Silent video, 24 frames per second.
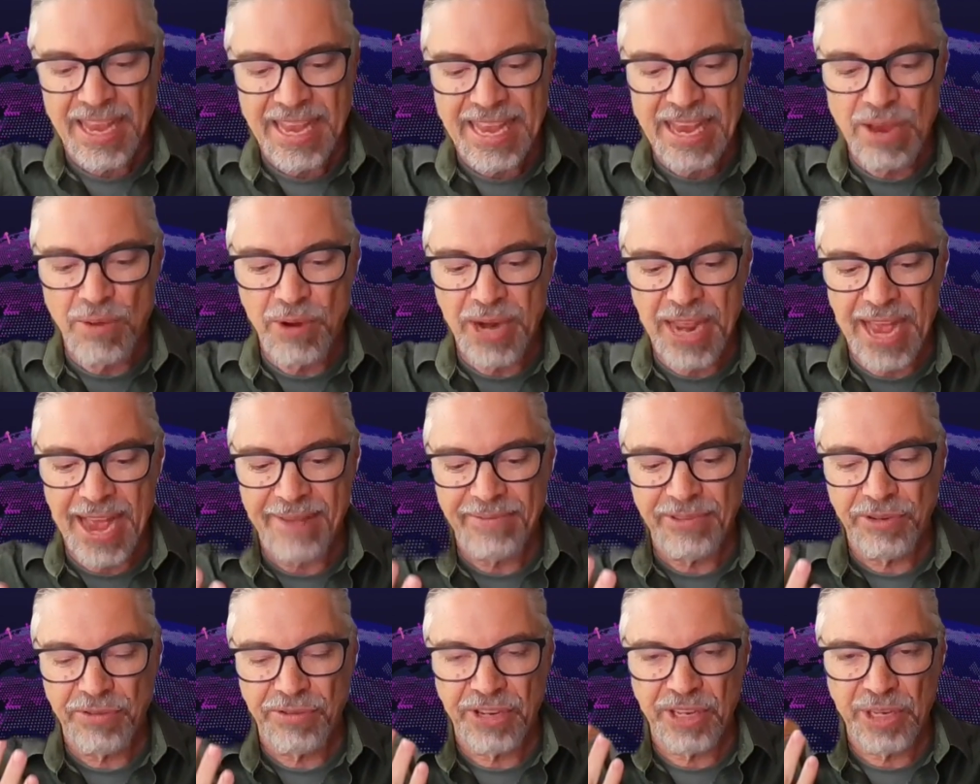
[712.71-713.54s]
it would have
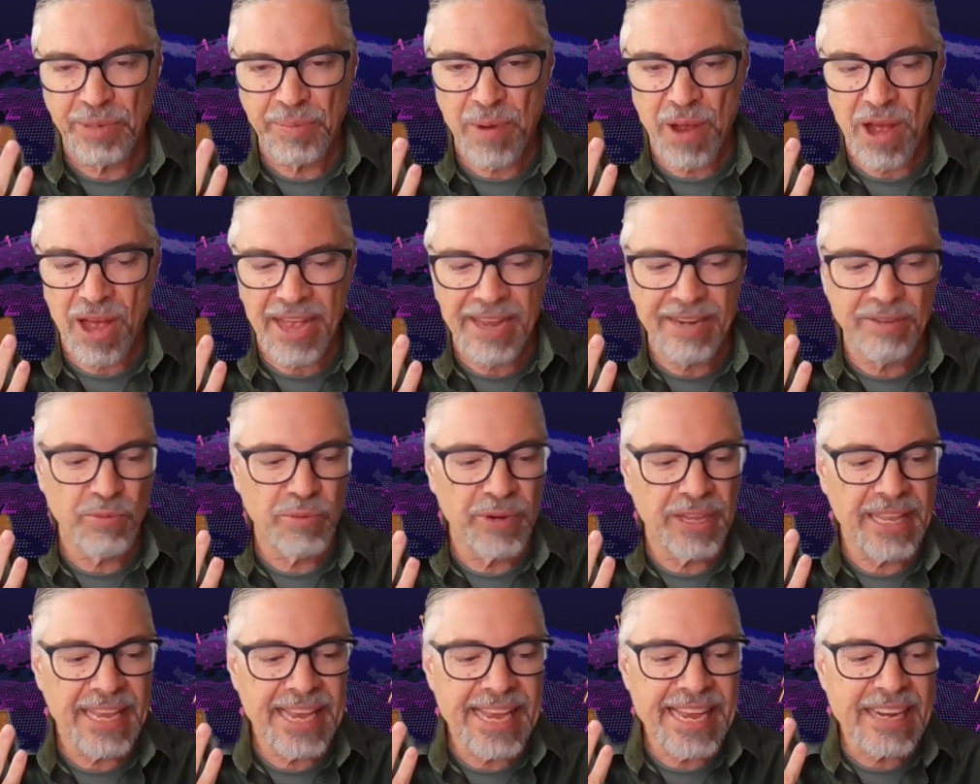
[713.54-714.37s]
to respond
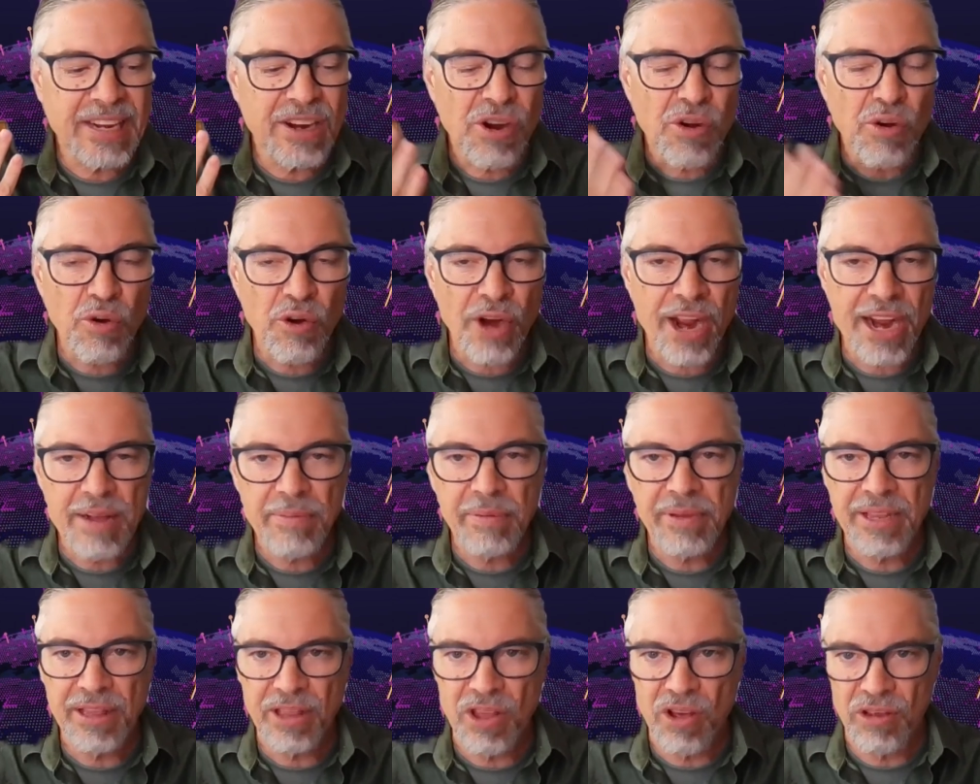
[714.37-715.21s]
with
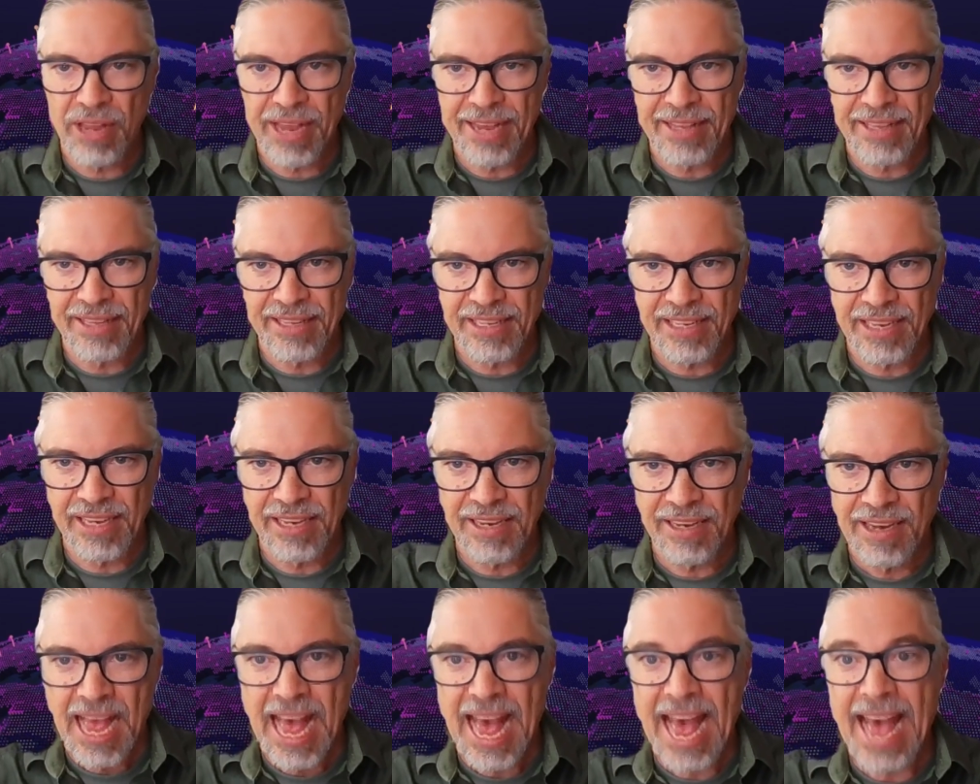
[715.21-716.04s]
incredibly low latency
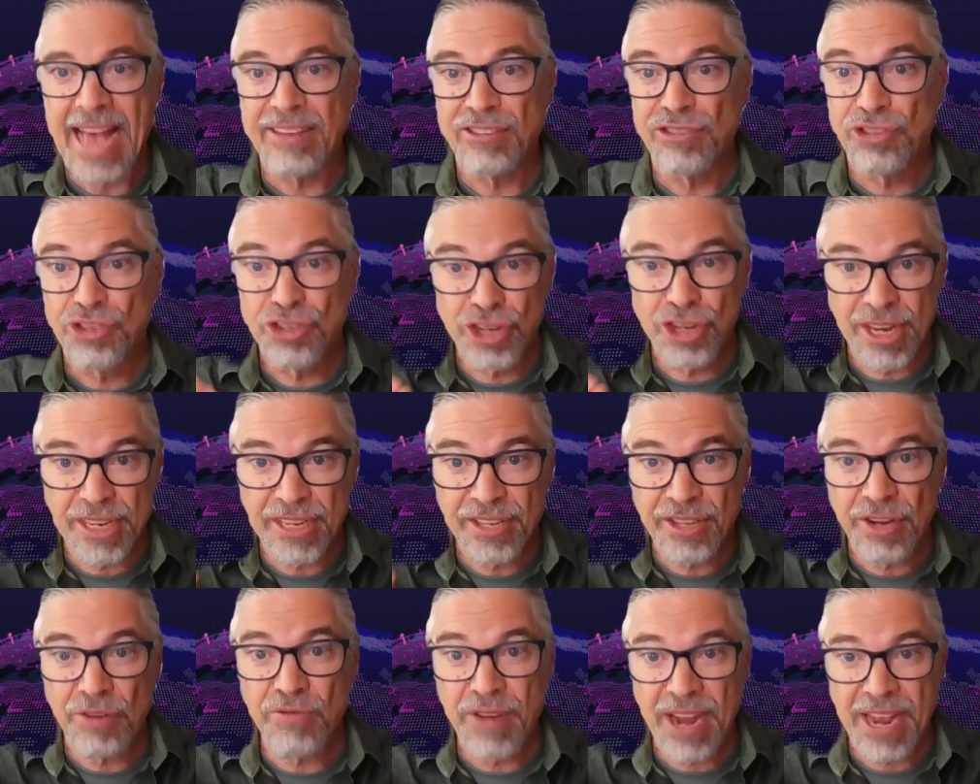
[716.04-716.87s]
at just
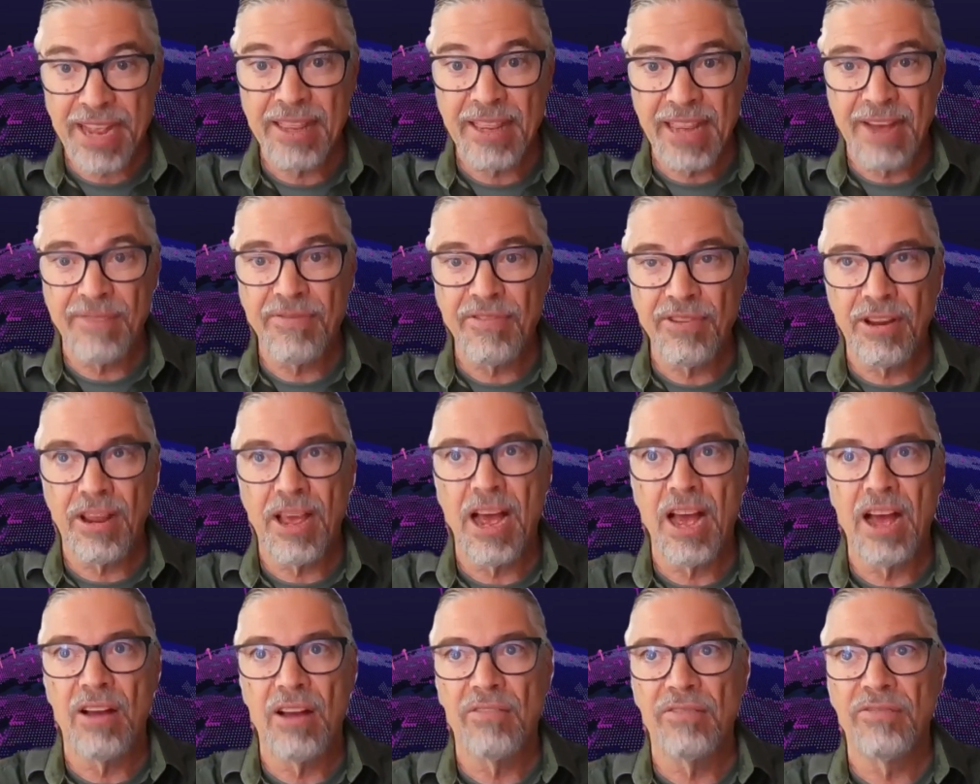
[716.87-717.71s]
the right level
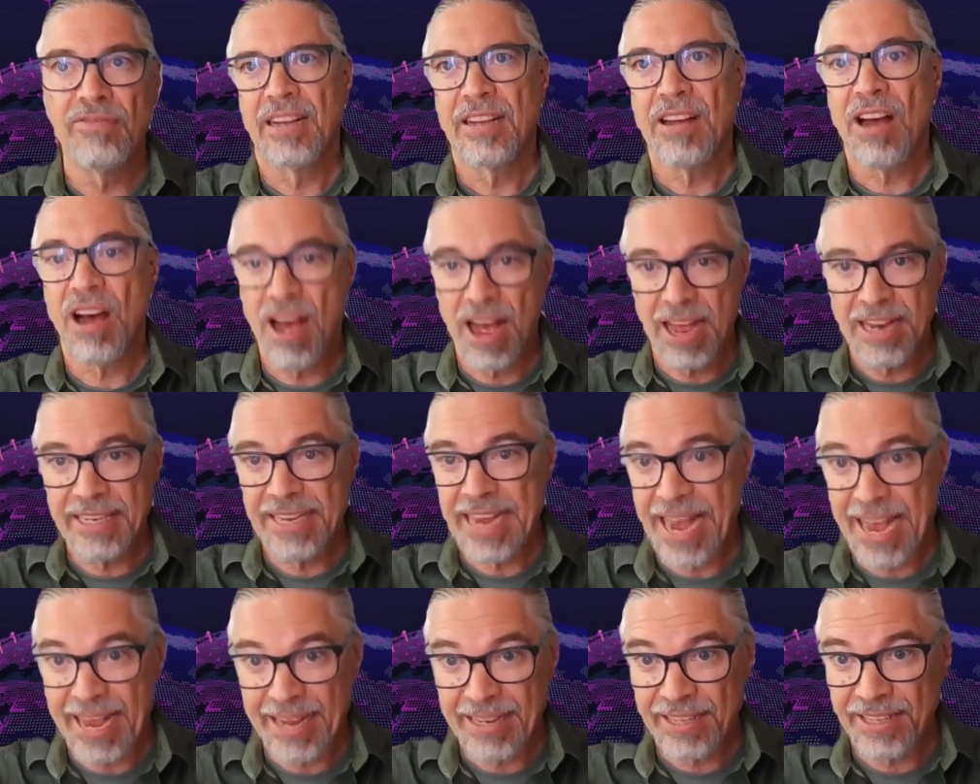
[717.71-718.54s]
of
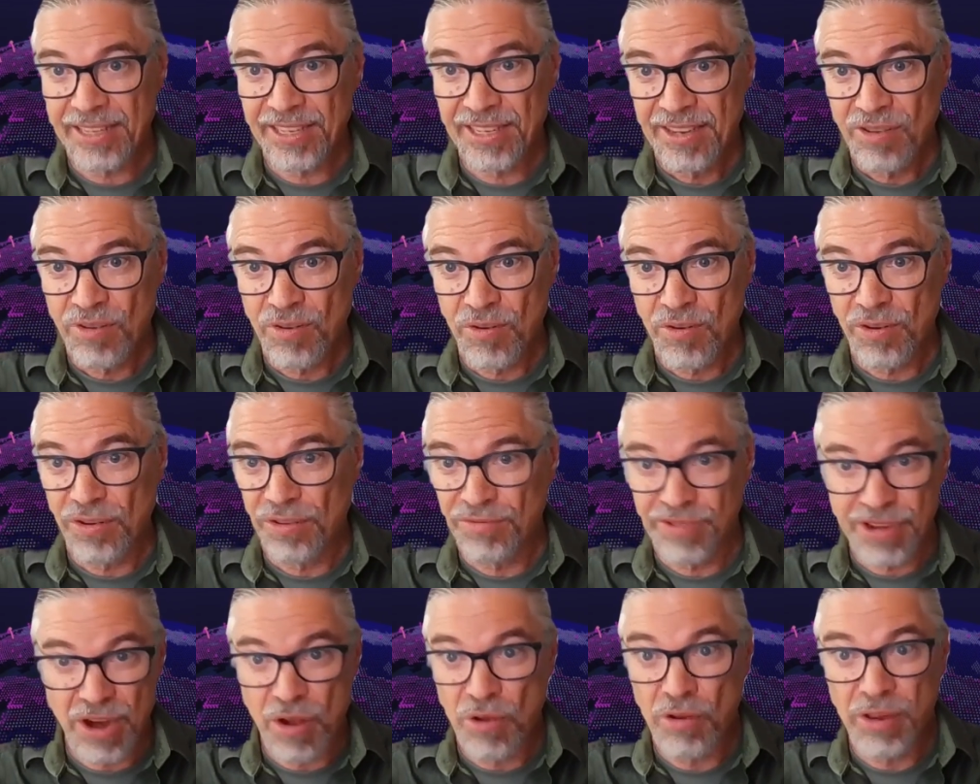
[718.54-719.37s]
context or,
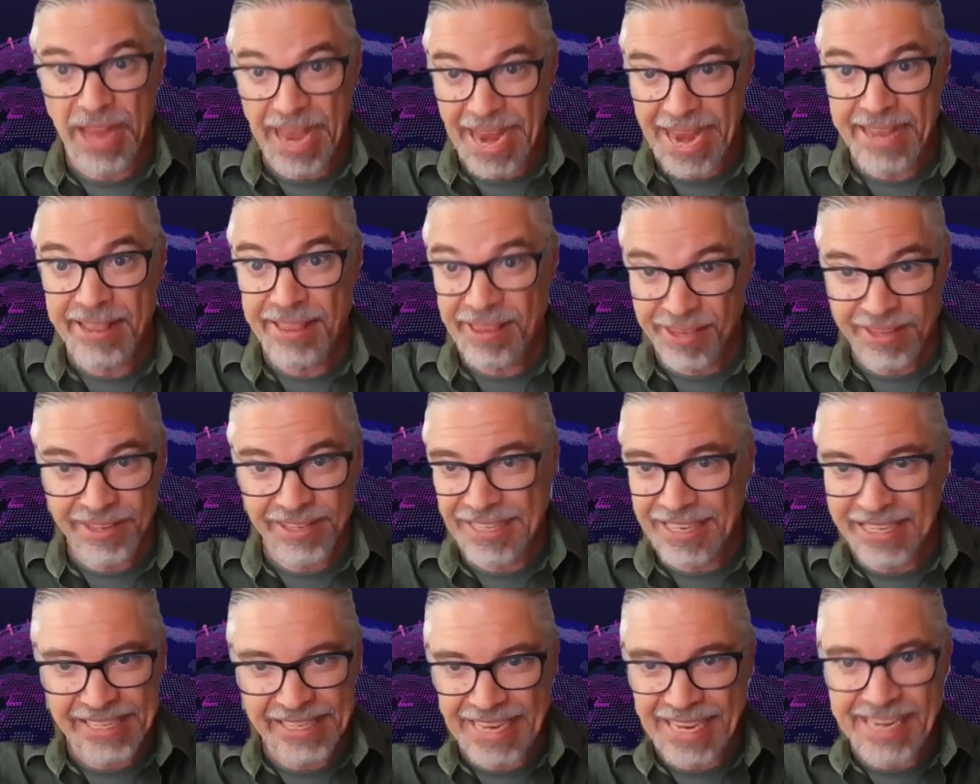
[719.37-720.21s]
length,
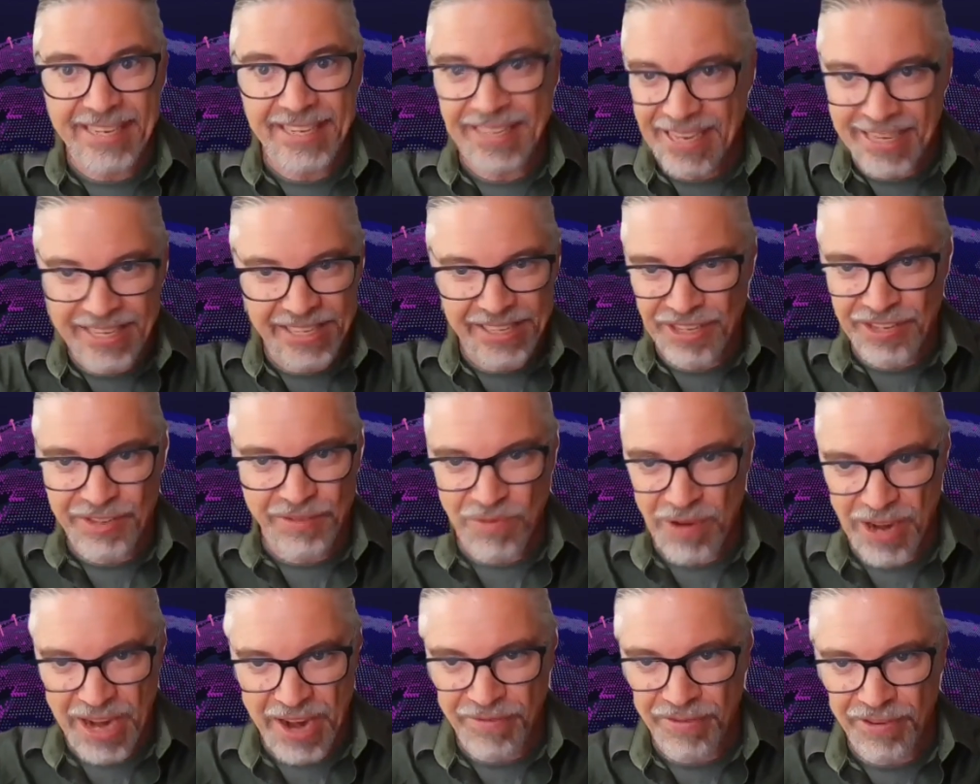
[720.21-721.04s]
succinctness,
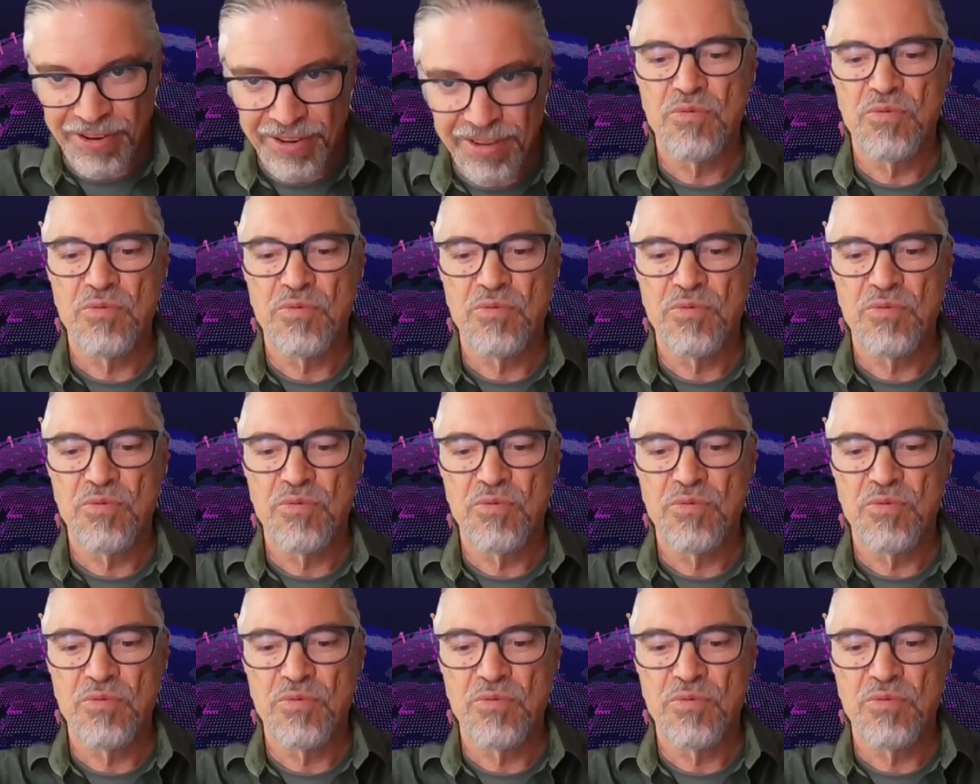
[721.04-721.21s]
whatever.